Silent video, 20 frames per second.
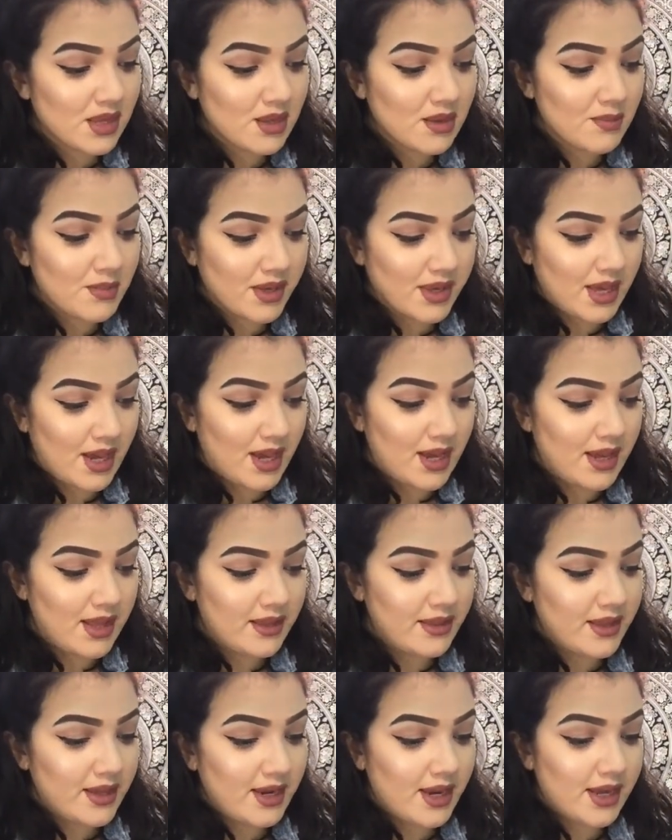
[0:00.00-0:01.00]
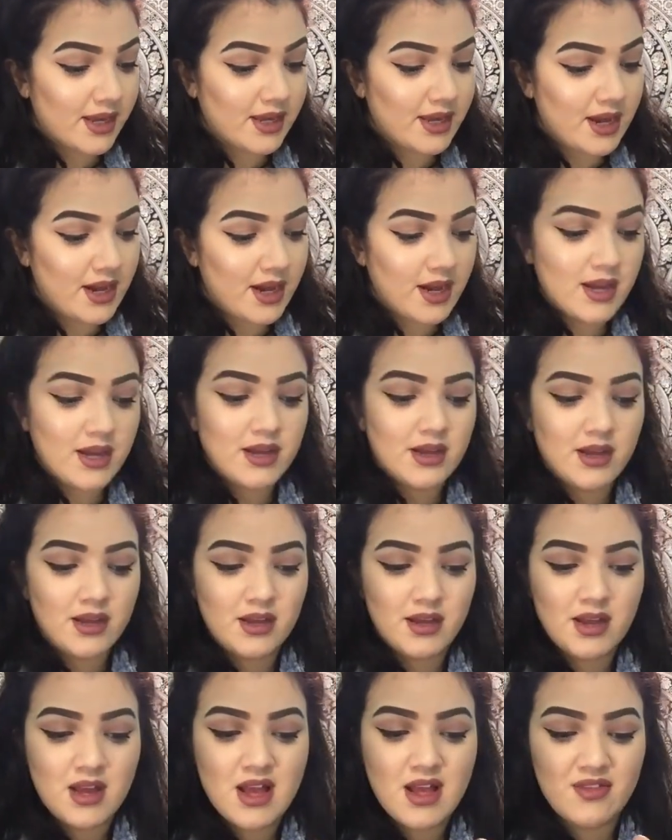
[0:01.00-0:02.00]
But yeah, and then I got
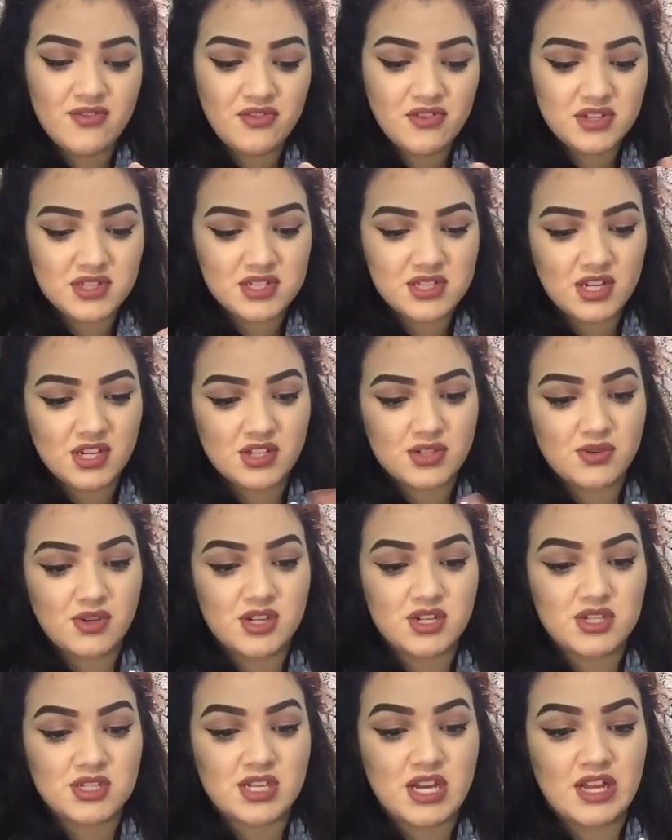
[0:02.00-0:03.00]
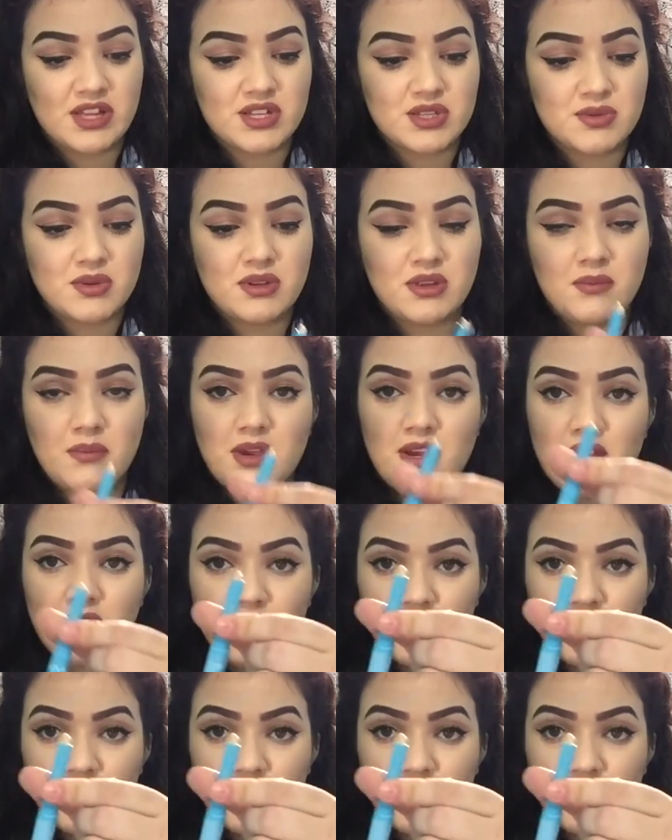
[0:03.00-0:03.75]
this next one. I just got this one in the mail.